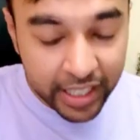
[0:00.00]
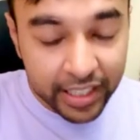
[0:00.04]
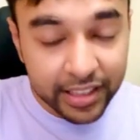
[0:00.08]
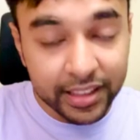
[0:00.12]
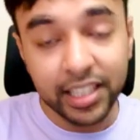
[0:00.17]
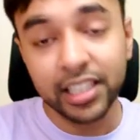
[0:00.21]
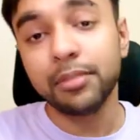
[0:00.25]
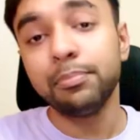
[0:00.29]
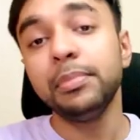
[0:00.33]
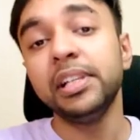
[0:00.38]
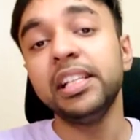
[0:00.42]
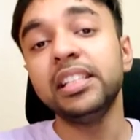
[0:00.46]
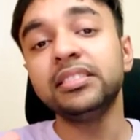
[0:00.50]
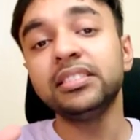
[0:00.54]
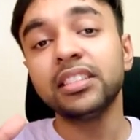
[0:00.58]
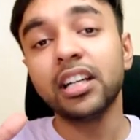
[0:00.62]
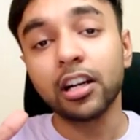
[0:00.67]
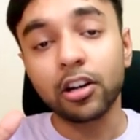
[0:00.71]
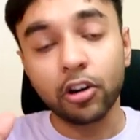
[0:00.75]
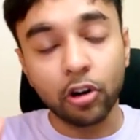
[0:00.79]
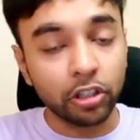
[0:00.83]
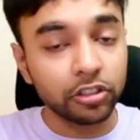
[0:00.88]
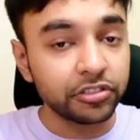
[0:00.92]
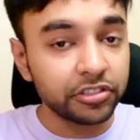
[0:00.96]
that means a
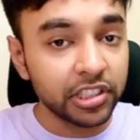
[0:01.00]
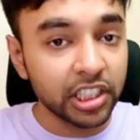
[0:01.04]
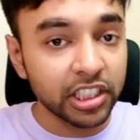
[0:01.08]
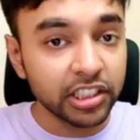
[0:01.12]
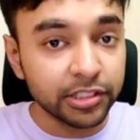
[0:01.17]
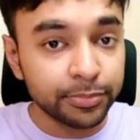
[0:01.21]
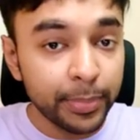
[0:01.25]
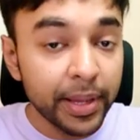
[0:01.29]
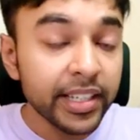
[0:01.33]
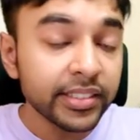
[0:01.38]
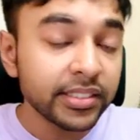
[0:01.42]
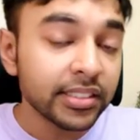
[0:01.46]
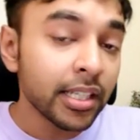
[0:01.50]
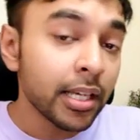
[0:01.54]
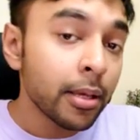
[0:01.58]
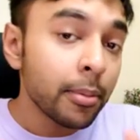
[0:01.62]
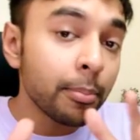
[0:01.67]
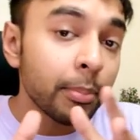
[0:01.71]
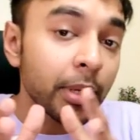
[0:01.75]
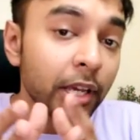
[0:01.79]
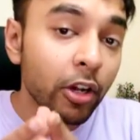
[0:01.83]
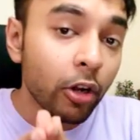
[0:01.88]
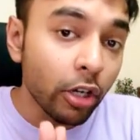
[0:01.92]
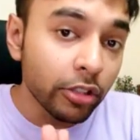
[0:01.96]
constant space
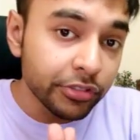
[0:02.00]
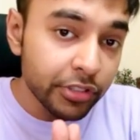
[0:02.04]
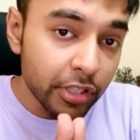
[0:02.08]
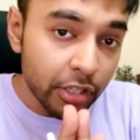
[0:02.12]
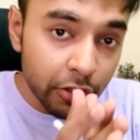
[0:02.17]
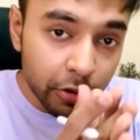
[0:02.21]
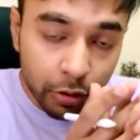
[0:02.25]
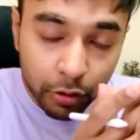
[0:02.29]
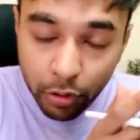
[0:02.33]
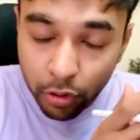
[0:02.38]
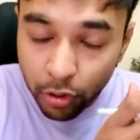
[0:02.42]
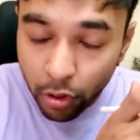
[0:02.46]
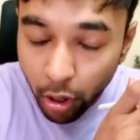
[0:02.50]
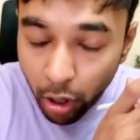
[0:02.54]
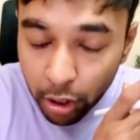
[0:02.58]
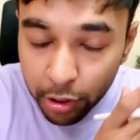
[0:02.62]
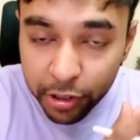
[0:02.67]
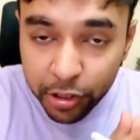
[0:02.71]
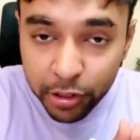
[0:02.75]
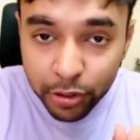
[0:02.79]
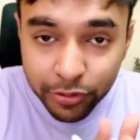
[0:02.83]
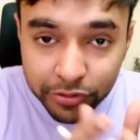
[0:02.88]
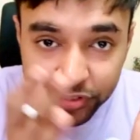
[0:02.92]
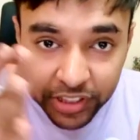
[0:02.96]
because you do
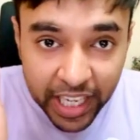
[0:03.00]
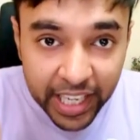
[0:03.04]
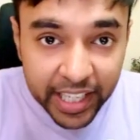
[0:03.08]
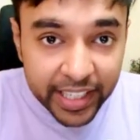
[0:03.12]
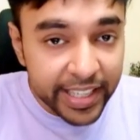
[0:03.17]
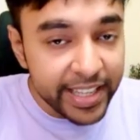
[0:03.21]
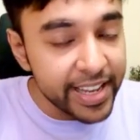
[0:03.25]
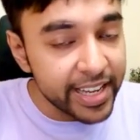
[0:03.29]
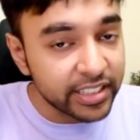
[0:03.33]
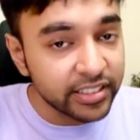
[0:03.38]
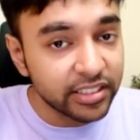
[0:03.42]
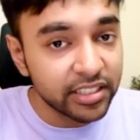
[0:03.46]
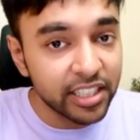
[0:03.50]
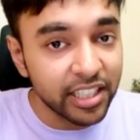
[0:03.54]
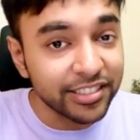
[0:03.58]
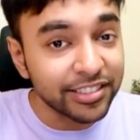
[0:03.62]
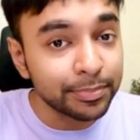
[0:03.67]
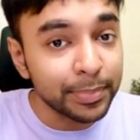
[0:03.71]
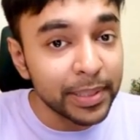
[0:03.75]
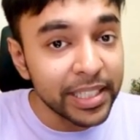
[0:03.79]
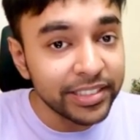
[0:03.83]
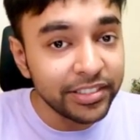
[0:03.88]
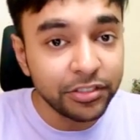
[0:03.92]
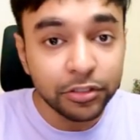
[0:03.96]
not use any extra
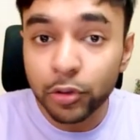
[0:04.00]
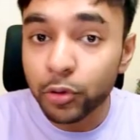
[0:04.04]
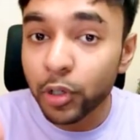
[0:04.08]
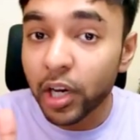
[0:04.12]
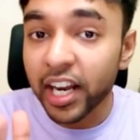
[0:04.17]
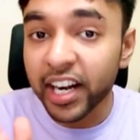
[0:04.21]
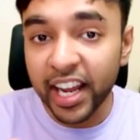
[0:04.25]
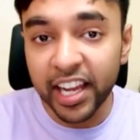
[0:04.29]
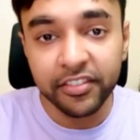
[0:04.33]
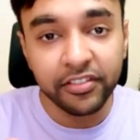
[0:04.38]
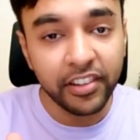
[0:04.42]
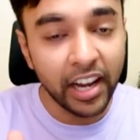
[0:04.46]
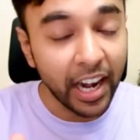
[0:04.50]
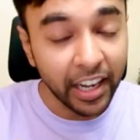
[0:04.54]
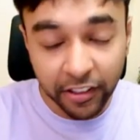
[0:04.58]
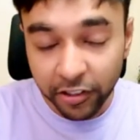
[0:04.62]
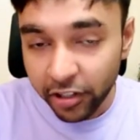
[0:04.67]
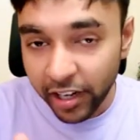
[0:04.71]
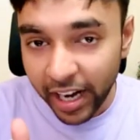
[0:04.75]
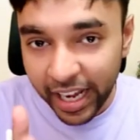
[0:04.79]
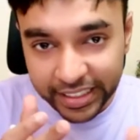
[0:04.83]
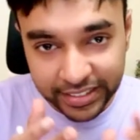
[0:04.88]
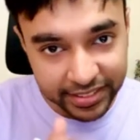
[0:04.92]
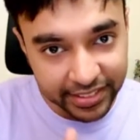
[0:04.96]
space to arrive at your
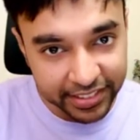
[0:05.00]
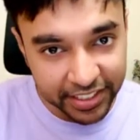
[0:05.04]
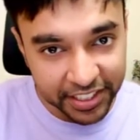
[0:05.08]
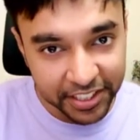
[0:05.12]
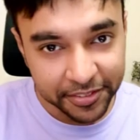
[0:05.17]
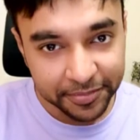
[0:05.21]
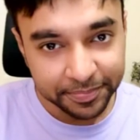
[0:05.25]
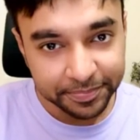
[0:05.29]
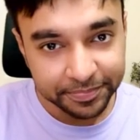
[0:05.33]
answer.